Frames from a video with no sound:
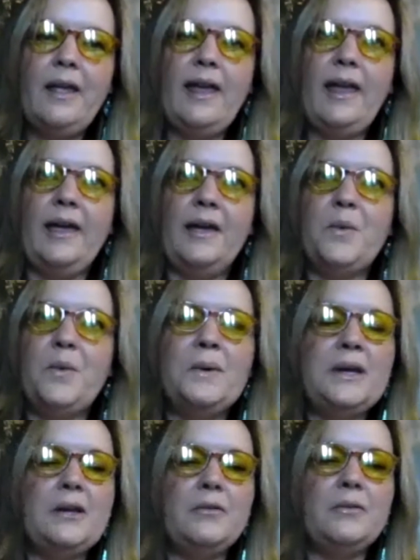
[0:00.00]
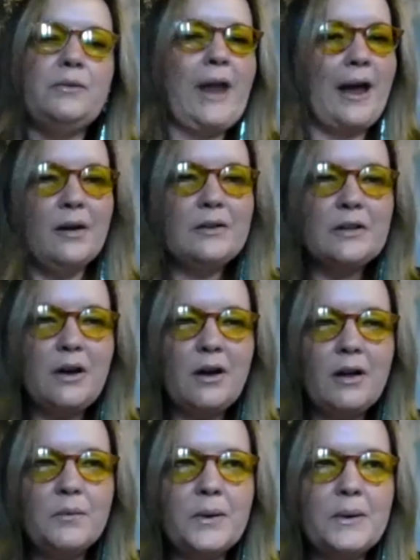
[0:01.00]
And what we can count
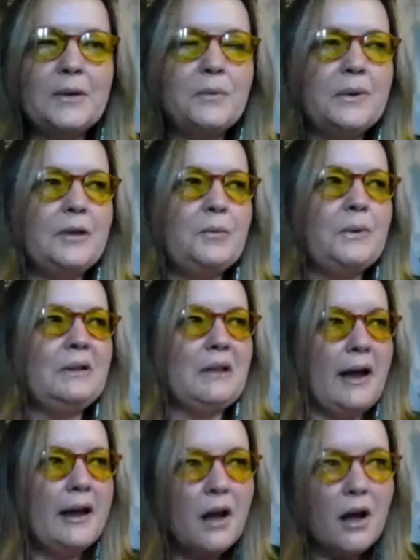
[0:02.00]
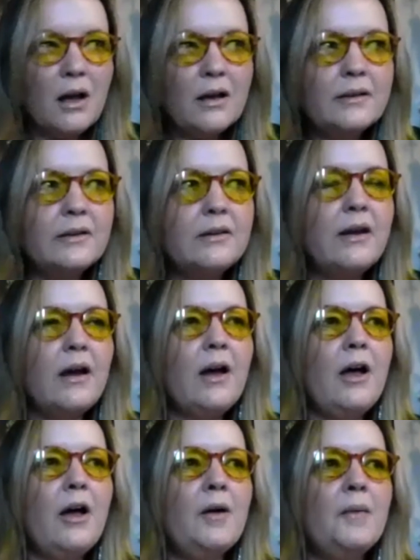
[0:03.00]
on, what we can really rely
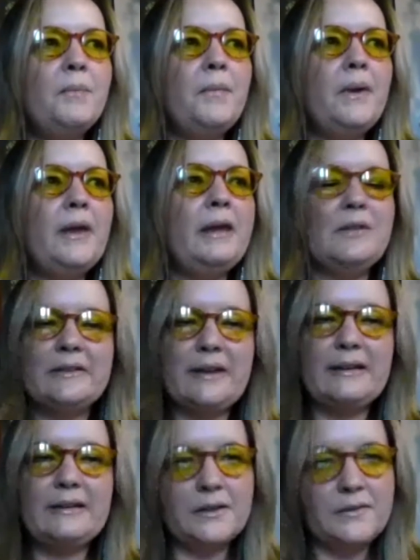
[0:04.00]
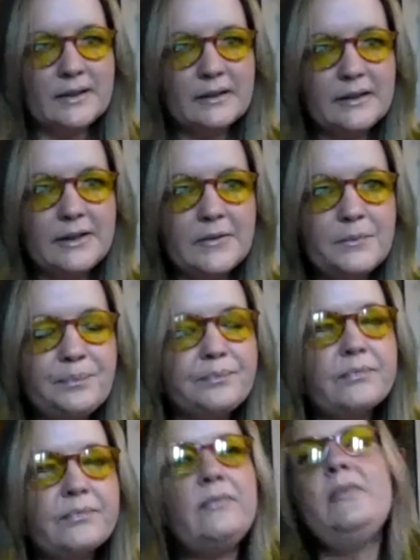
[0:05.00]
on, even scientifically.
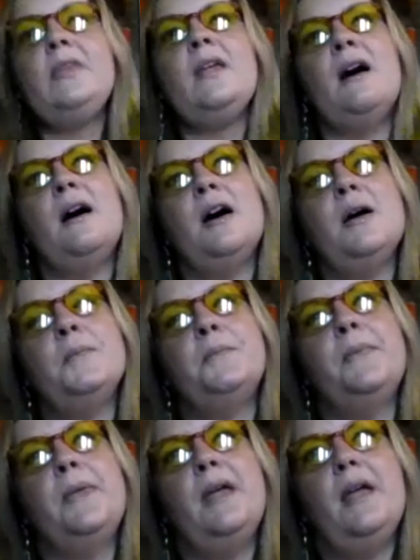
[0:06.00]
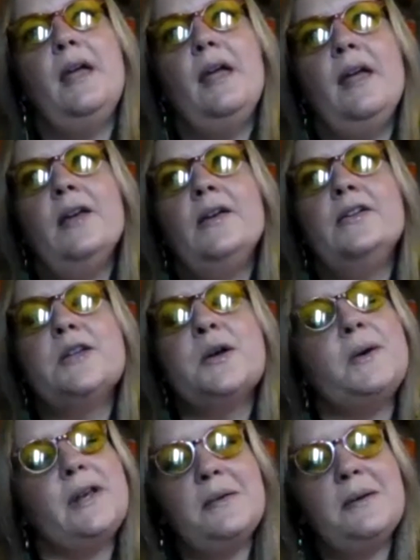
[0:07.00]
So
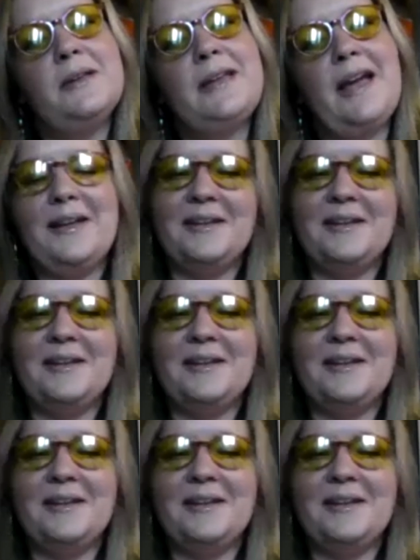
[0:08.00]
anyway, yeah.